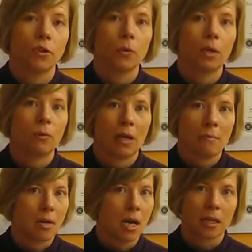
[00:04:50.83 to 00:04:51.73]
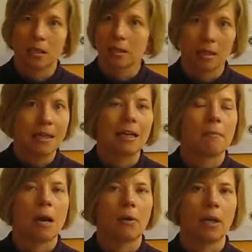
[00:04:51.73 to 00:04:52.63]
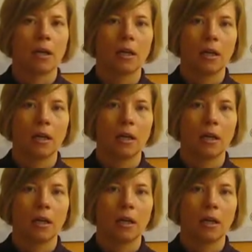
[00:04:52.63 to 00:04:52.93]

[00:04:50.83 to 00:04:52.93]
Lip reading: doing when I'm not thinking about it?